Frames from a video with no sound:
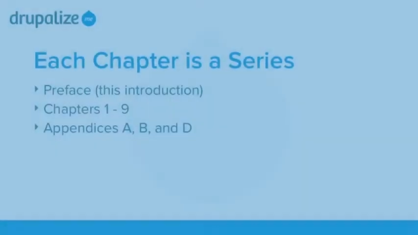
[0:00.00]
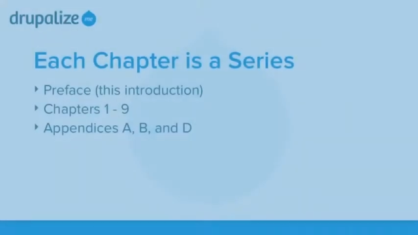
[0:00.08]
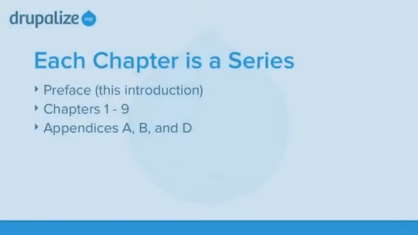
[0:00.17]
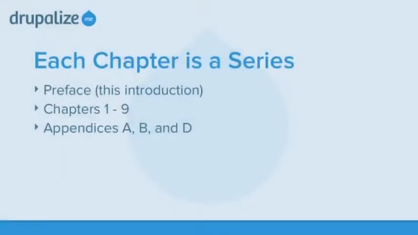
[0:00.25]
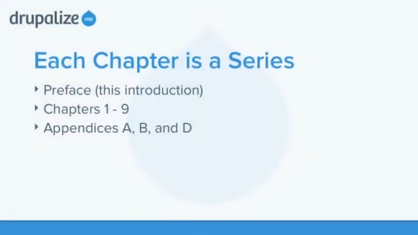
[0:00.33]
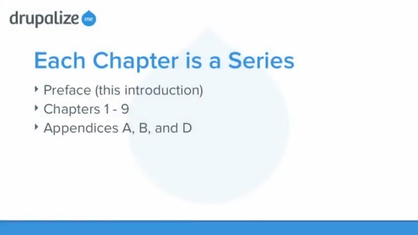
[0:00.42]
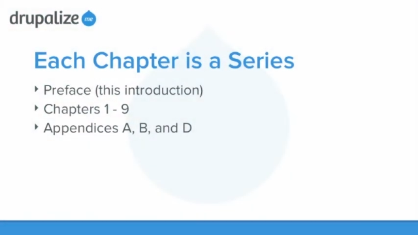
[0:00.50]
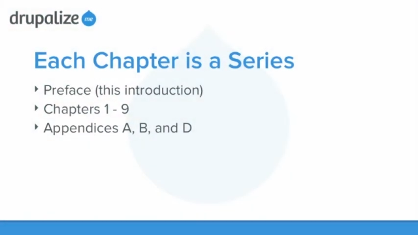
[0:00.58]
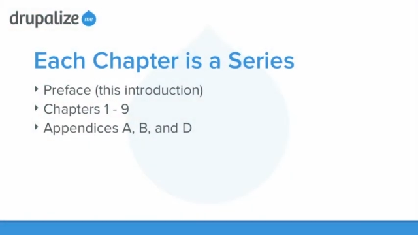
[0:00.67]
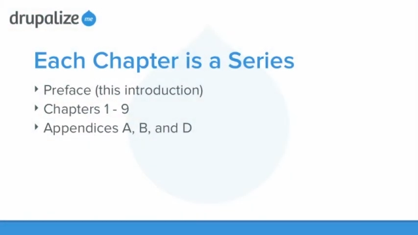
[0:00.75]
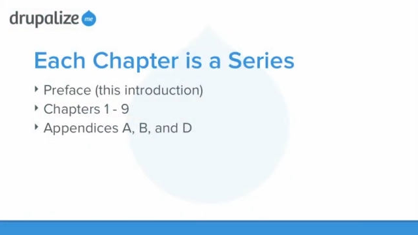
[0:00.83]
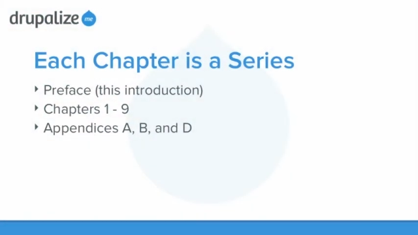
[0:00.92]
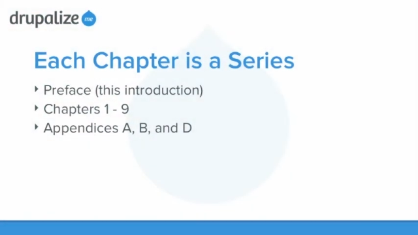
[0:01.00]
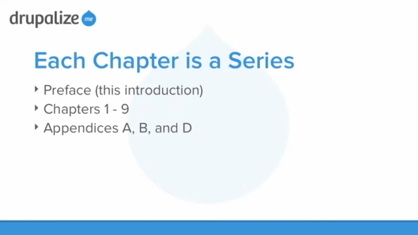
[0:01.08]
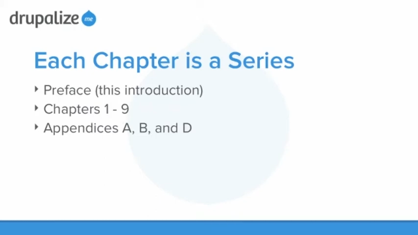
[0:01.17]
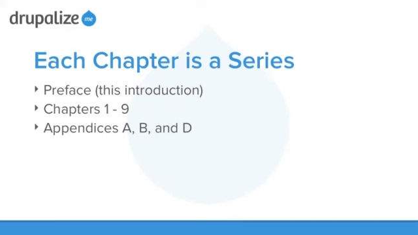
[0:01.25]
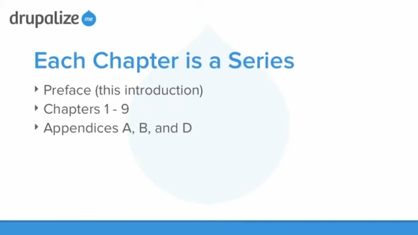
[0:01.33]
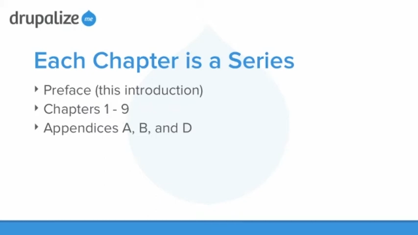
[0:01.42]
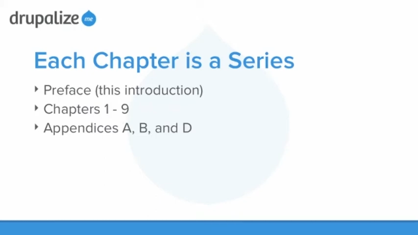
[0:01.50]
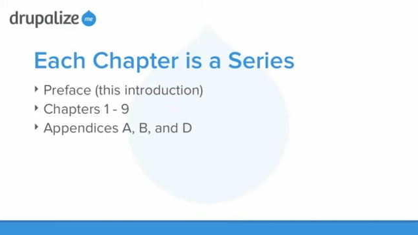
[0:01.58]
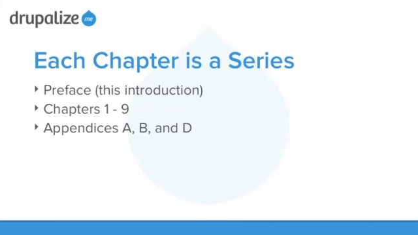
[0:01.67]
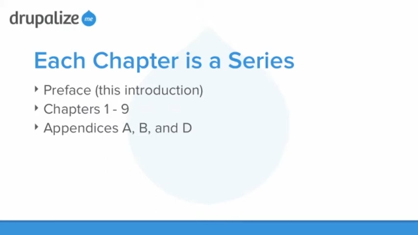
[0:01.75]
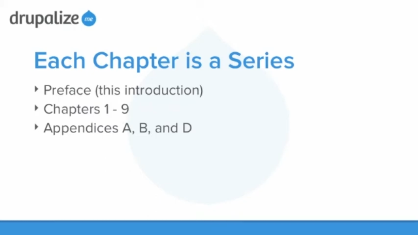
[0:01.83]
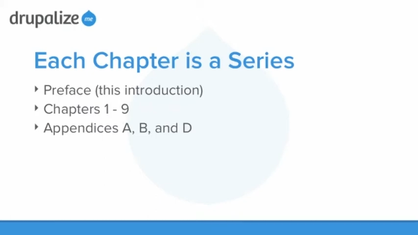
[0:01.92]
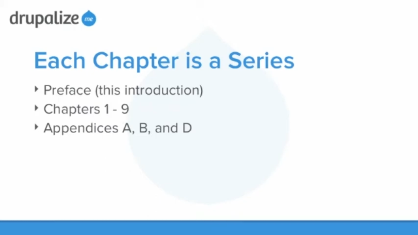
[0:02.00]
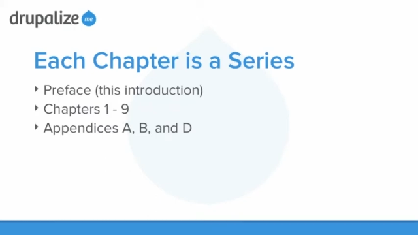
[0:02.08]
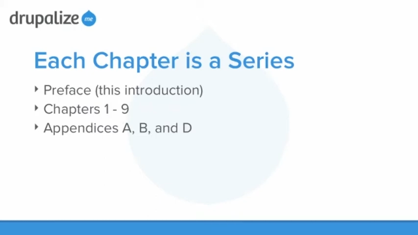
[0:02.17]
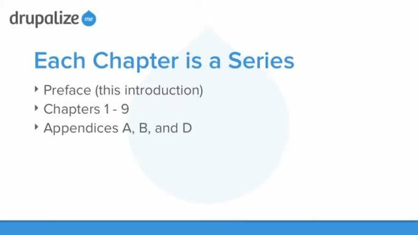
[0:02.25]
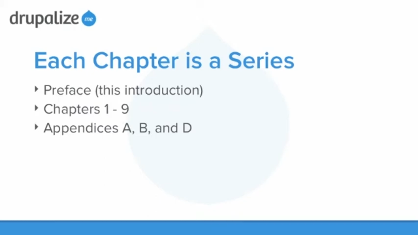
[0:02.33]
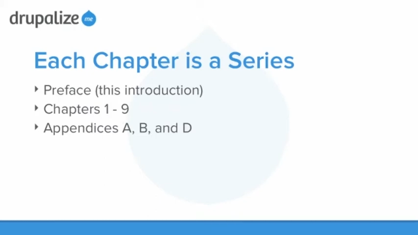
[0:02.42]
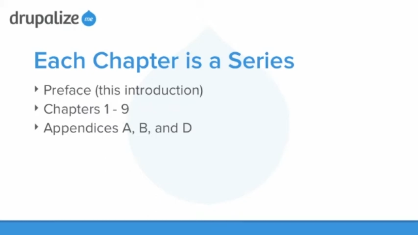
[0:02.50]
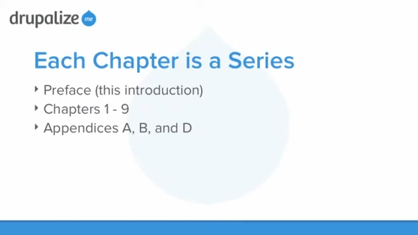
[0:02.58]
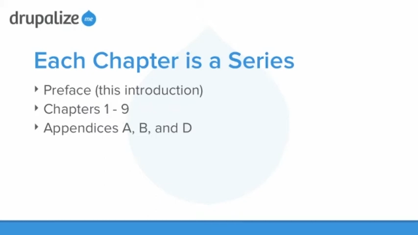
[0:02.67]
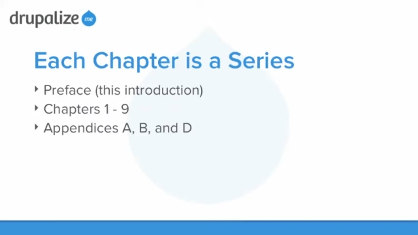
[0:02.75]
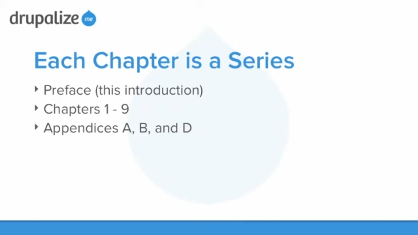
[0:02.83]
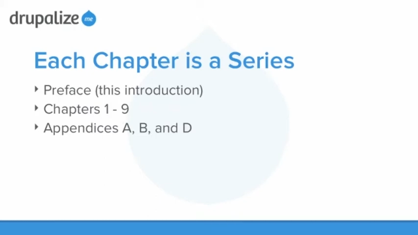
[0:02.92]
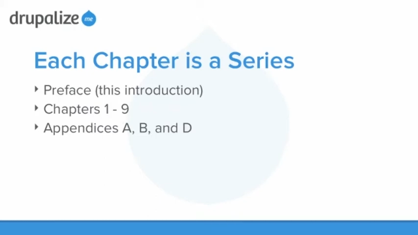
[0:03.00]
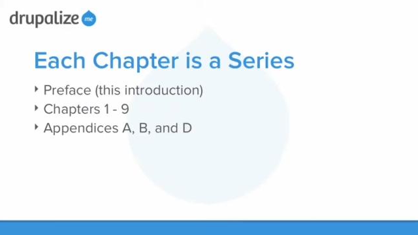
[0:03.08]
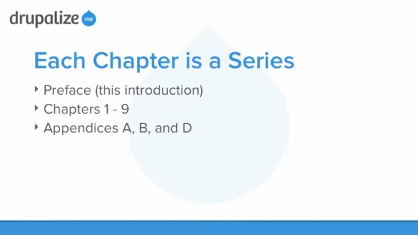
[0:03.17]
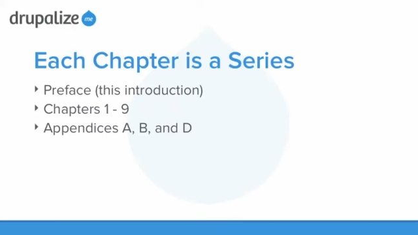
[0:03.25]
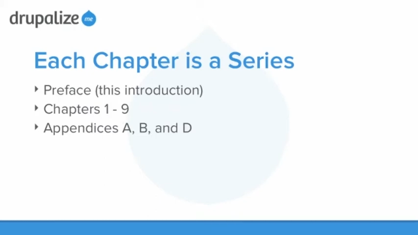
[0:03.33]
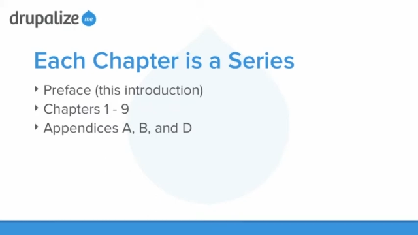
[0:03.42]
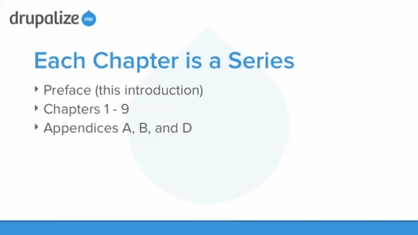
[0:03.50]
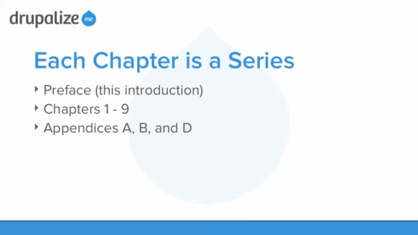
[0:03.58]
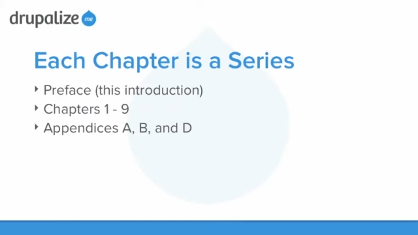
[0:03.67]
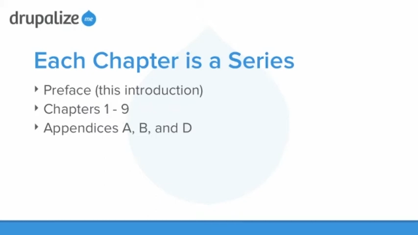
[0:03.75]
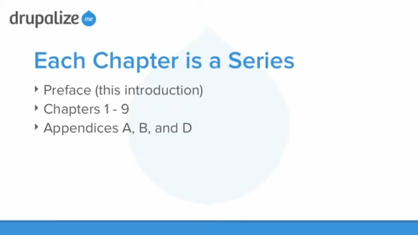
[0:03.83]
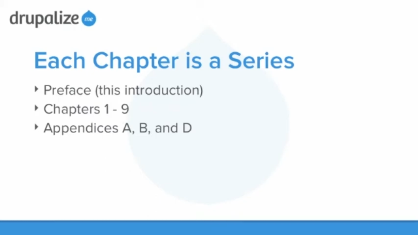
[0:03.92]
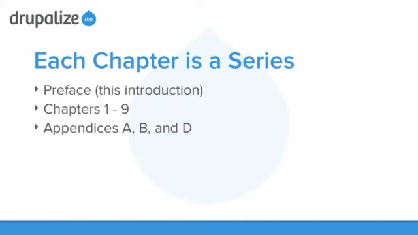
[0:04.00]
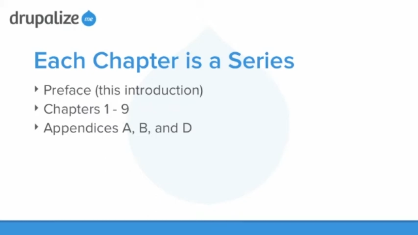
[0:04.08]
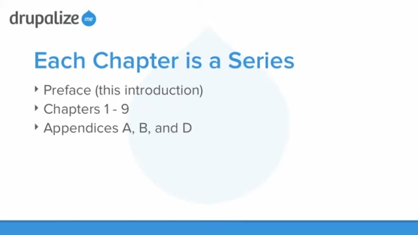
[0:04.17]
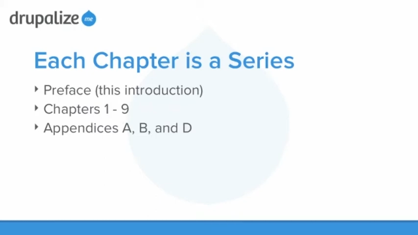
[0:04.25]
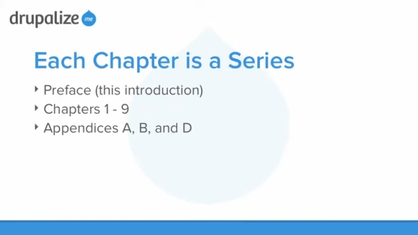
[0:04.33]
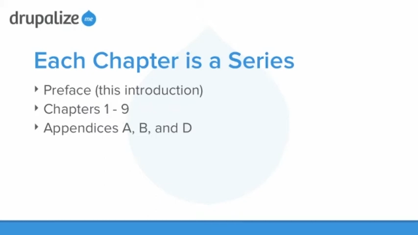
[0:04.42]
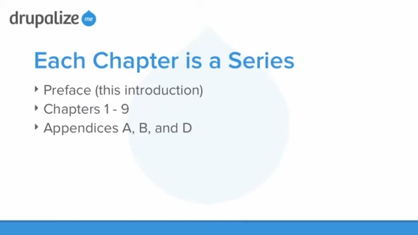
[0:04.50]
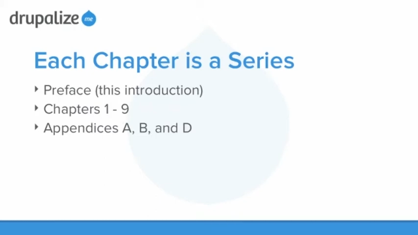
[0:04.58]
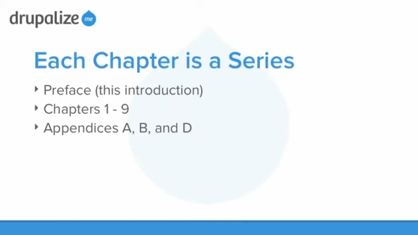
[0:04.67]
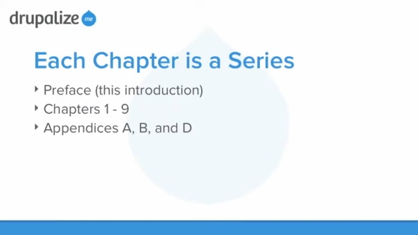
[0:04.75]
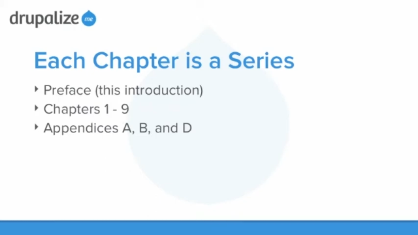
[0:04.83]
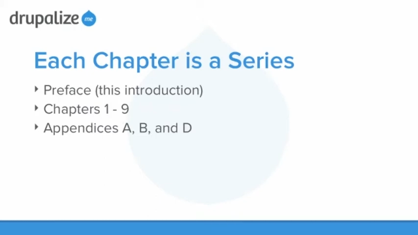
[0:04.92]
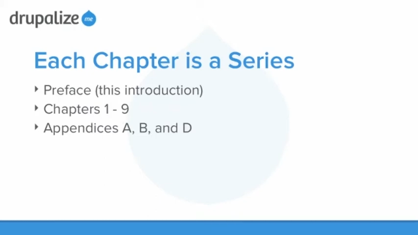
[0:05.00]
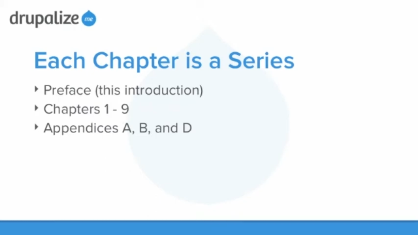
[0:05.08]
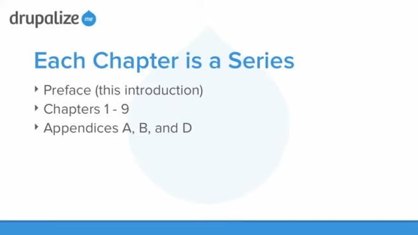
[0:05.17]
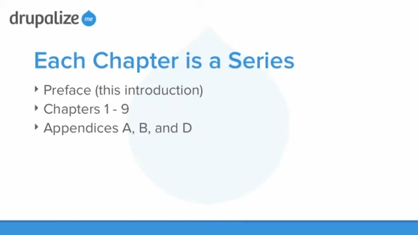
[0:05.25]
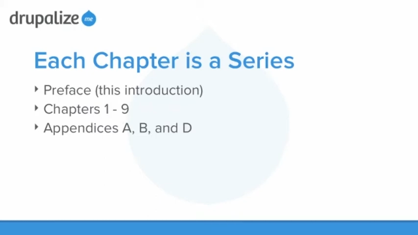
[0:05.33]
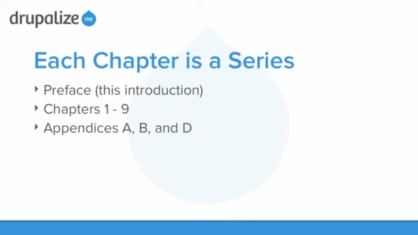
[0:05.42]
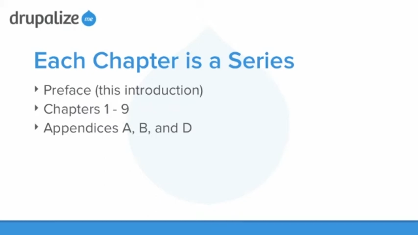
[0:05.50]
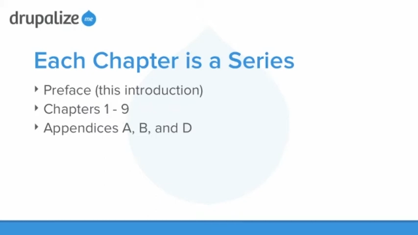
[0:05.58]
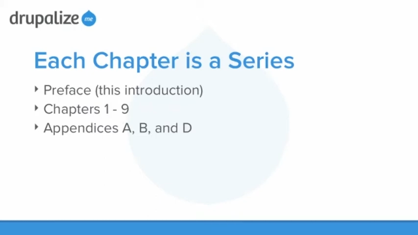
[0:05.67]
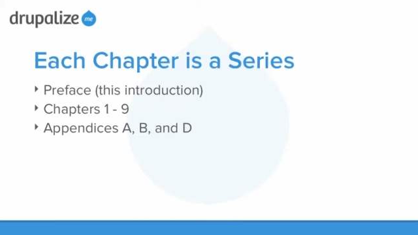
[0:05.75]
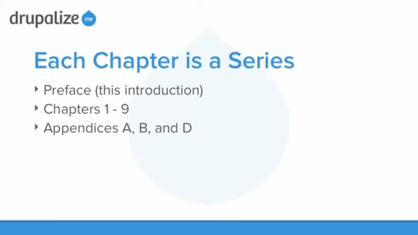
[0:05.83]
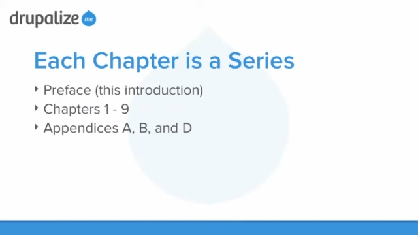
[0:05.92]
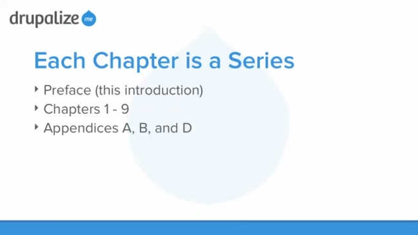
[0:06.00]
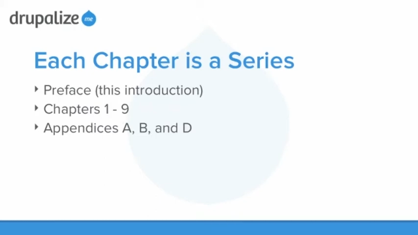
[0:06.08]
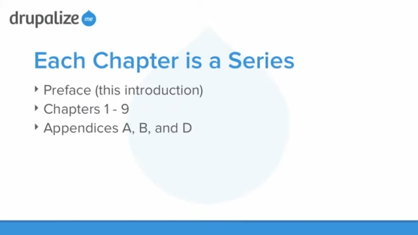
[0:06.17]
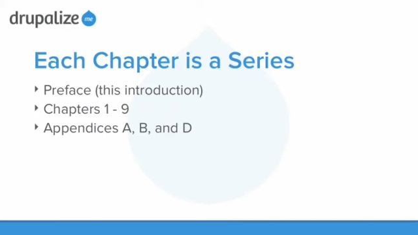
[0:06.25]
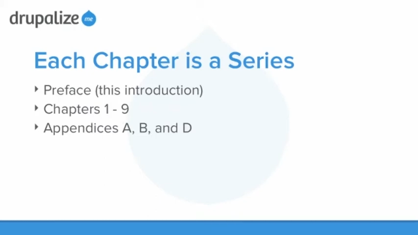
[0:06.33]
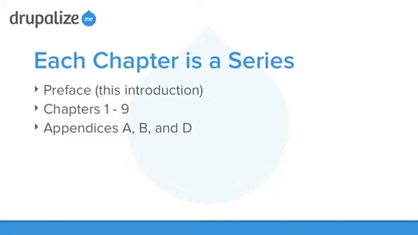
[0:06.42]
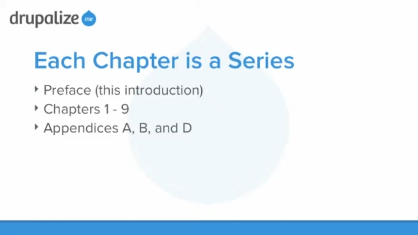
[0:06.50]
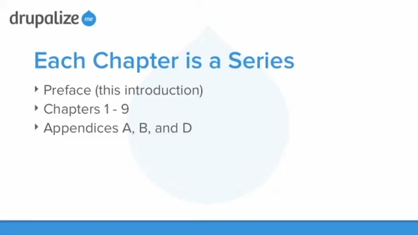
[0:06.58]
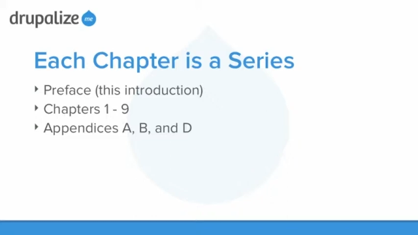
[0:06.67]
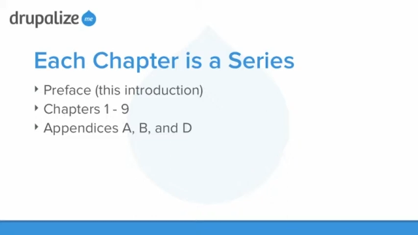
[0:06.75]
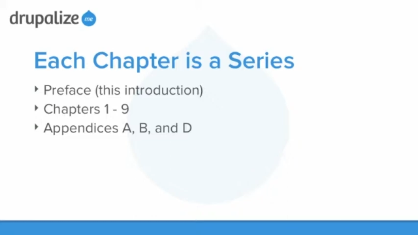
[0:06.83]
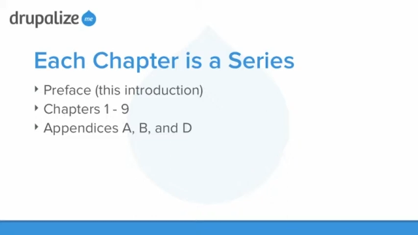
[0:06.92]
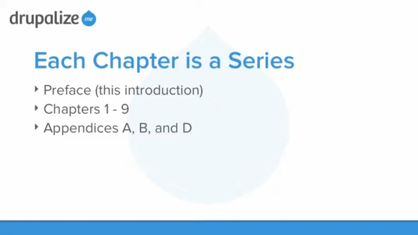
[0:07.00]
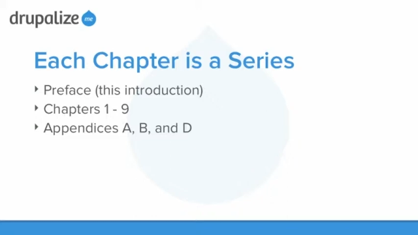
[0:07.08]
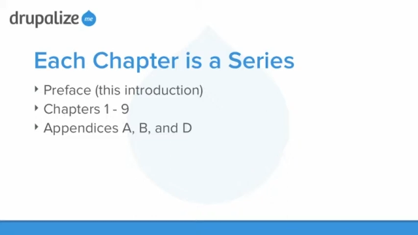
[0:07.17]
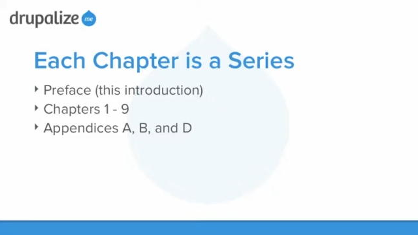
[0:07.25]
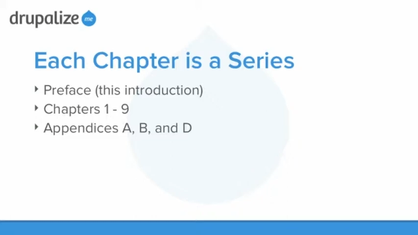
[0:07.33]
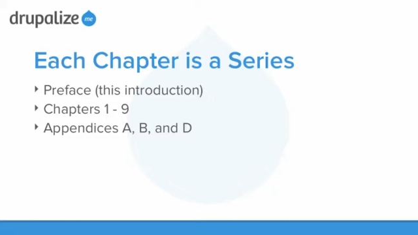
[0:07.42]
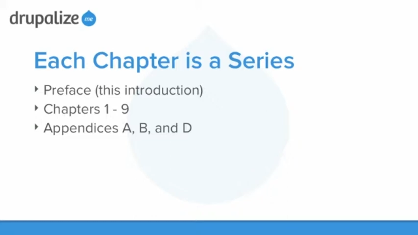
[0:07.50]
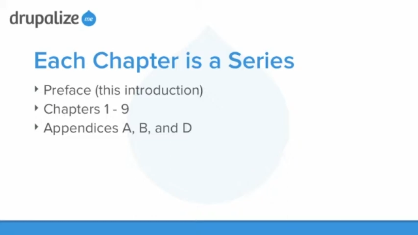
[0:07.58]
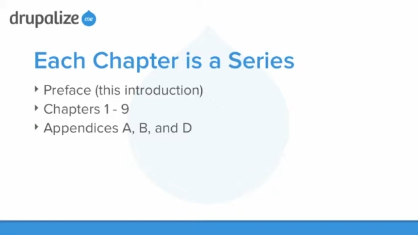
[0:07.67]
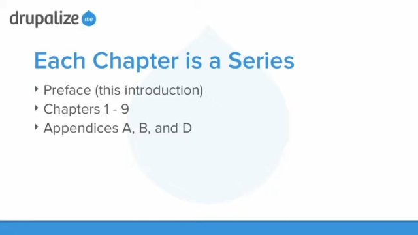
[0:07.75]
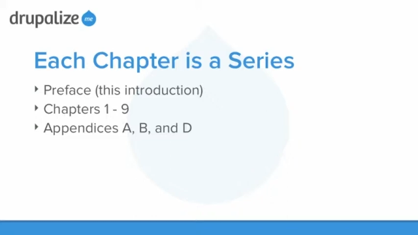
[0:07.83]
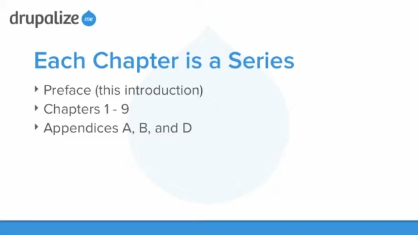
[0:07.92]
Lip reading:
No face is visible, so there are no lips to read.